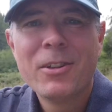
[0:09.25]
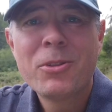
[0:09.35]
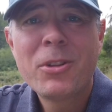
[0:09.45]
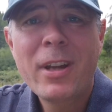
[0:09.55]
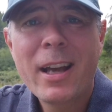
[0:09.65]

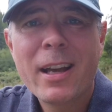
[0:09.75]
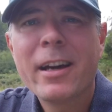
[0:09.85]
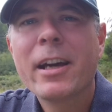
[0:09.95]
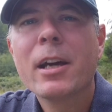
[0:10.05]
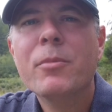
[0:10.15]
Today
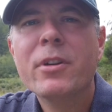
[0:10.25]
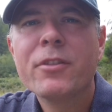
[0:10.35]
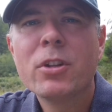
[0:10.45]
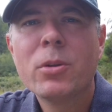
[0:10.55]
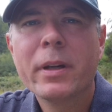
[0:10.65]
I am
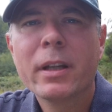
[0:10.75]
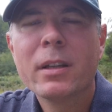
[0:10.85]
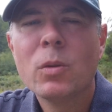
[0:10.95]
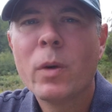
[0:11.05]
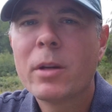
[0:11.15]

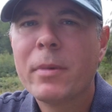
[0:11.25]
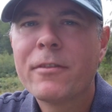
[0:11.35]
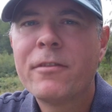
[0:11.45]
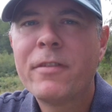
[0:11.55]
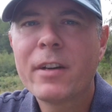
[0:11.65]
reviewing one of my
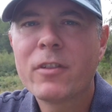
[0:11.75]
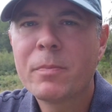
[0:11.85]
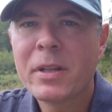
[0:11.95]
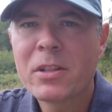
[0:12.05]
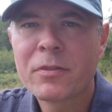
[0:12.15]

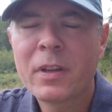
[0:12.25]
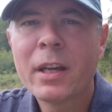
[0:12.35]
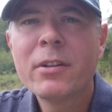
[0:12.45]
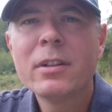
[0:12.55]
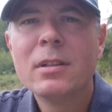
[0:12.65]
favorite piece of
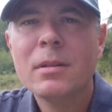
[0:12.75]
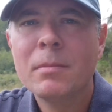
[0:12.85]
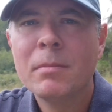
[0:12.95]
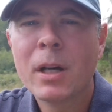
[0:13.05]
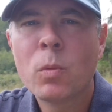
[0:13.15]
gear,
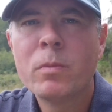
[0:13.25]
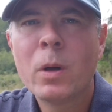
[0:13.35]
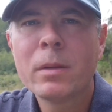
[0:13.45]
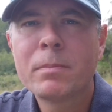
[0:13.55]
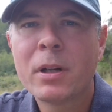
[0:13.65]
my
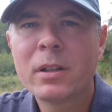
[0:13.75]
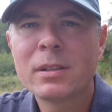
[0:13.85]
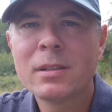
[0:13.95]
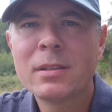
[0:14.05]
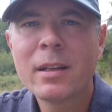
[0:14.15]

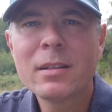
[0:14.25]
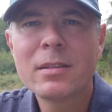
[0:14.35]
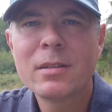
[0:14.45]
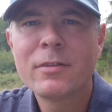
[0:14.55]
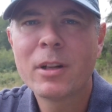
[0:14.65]
one-person tent
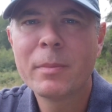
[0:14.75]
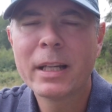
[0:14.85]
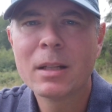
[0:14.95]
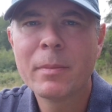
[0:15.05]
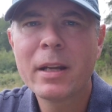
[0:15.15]
from
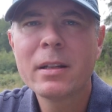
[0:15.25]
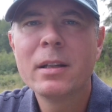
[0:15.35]
Hilleberg,